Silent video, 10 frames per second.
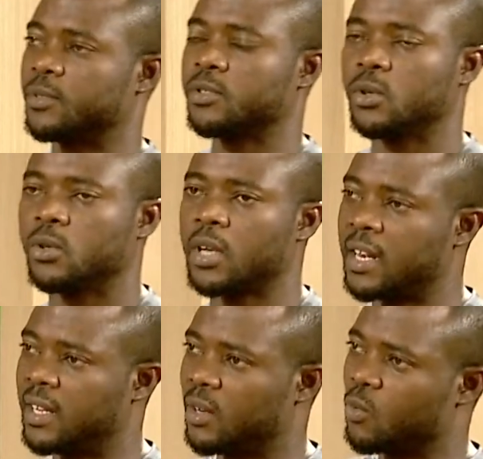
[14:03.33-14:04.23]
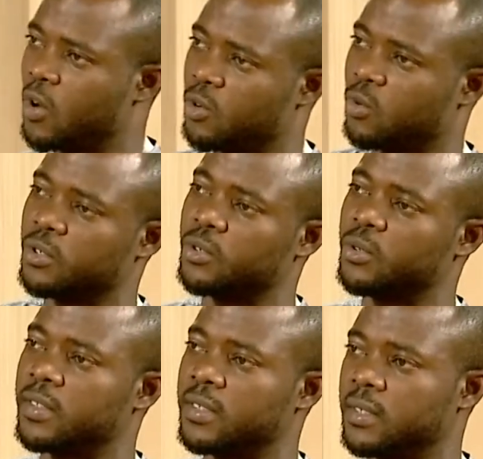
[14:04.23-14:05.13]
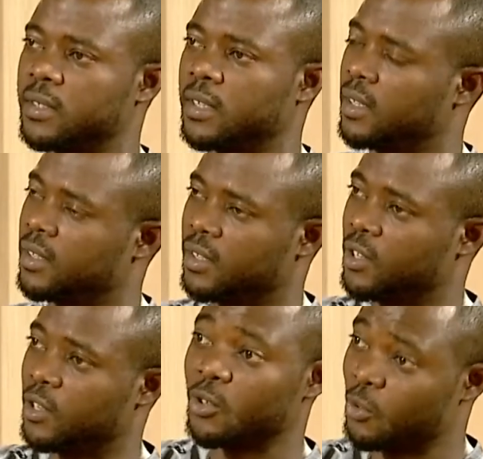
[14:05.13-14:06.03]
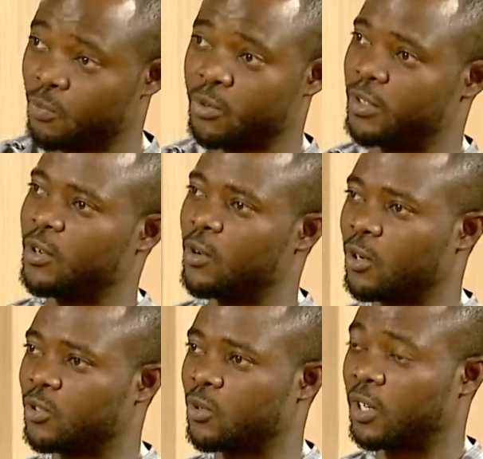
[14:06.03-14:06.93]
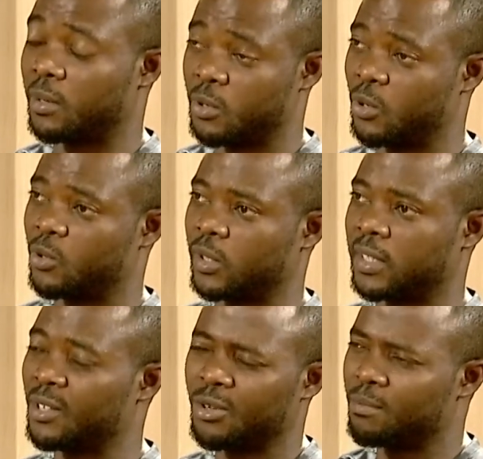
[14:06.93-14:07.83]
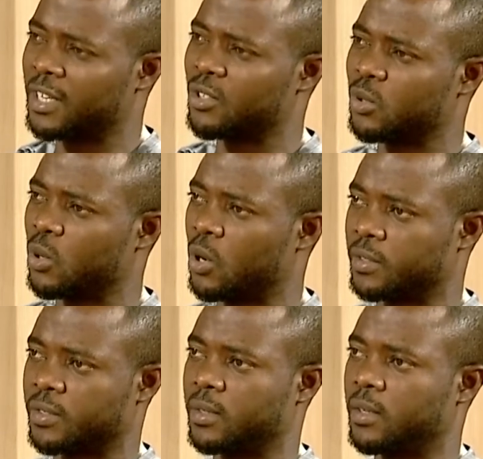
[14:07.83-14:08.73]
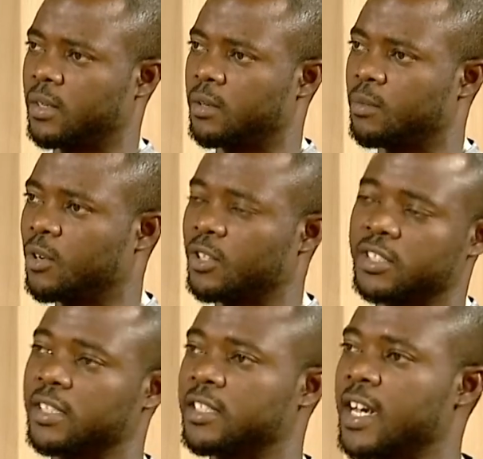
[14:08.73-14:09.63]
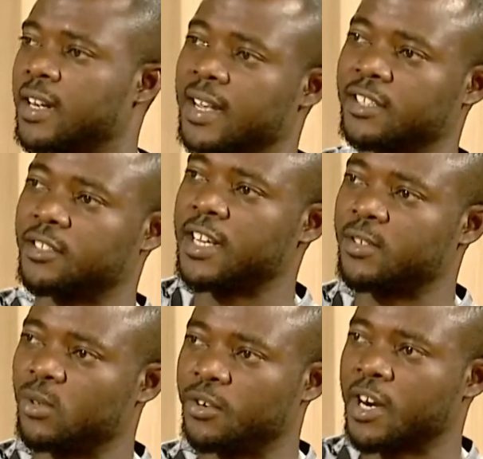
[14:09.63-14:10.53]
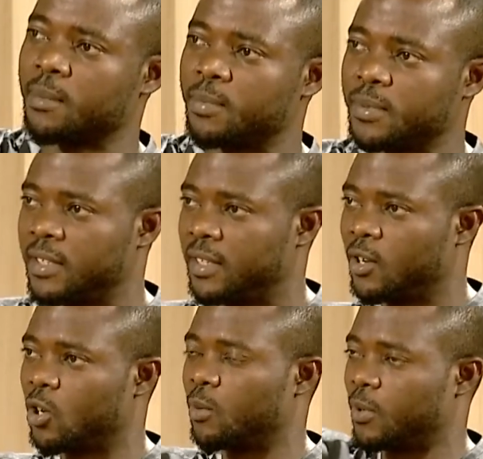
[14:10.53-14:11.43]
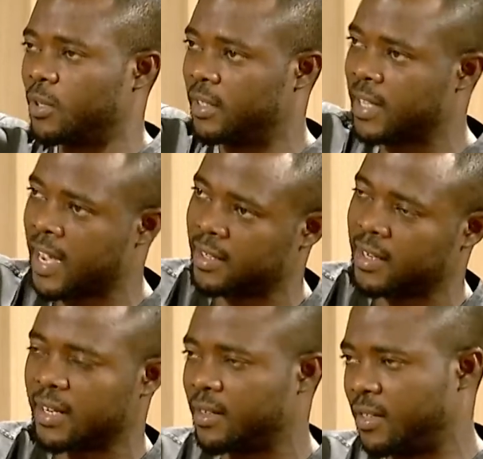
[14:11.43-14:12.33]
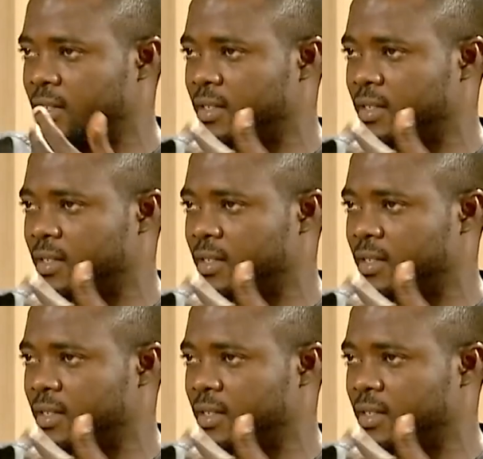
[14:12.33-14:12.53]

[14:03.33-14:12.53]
So, and then when you want to do tea, you put the cold water. Don't make it too hot, because a child can try to grab the cup on the dining and the thing